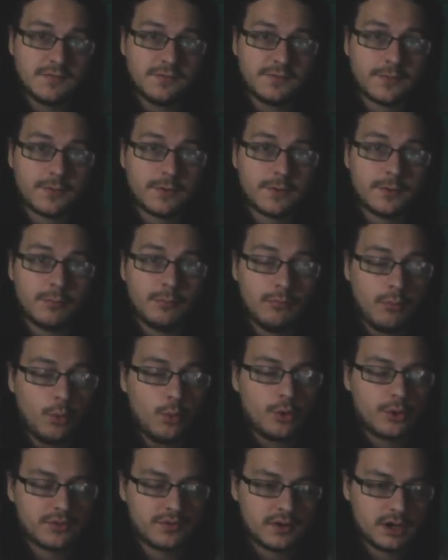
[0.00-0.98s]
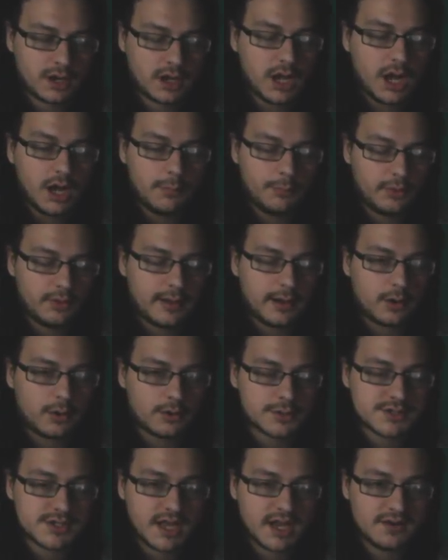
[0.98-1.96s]
for more than a couple
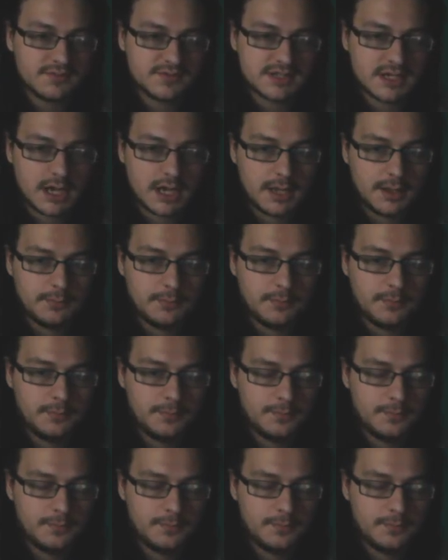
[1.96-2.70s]
hours at a time.